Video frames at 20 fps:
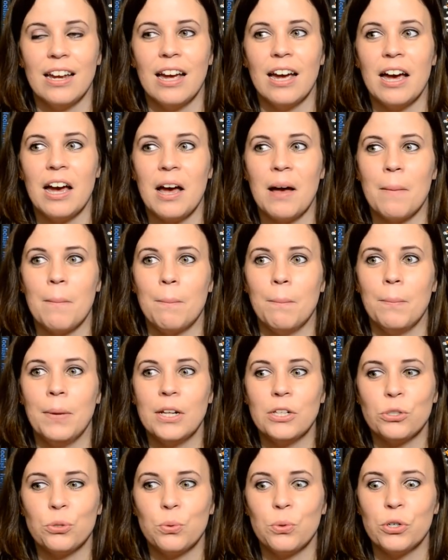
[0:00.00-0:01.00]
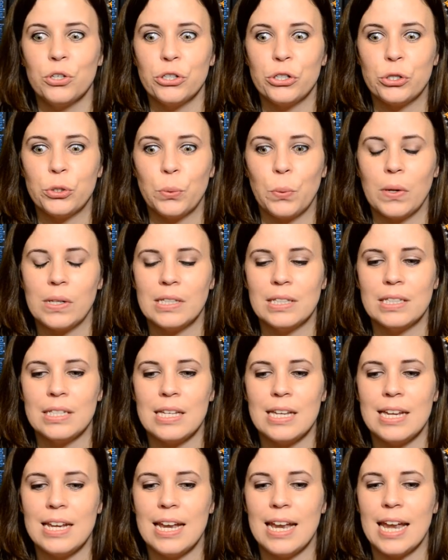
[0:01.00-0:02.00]
um, Pitch Wars
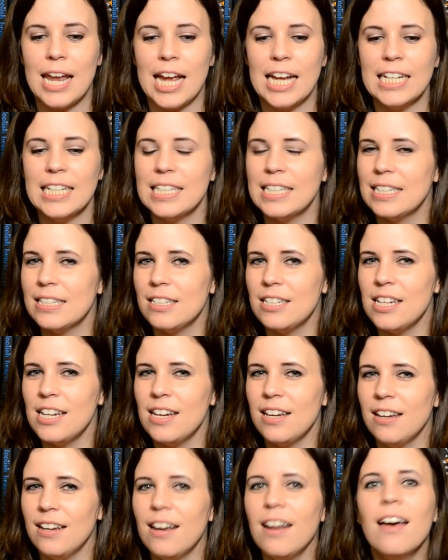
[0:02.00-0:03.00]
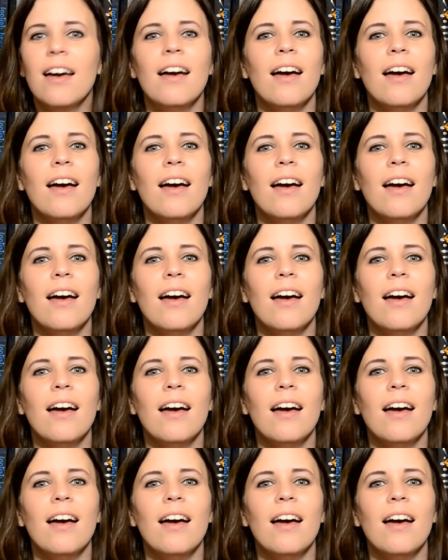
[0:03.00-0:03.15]
twenty nineteen,